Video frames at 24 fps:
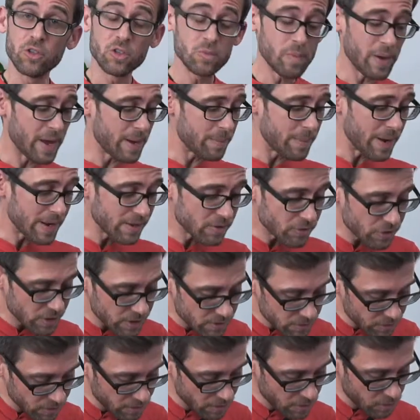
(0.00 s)
spare
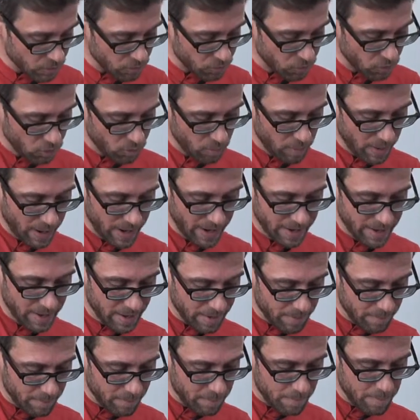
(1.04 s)
batteries for my
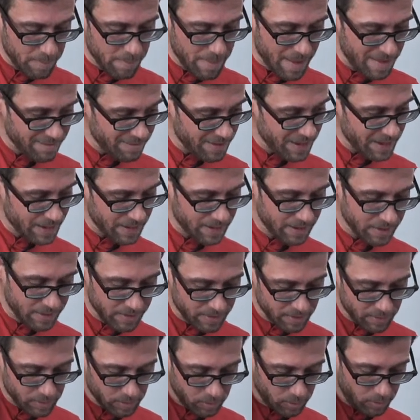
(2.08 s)
Mavic
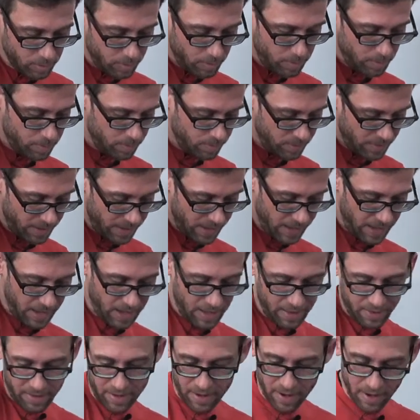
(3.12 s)
and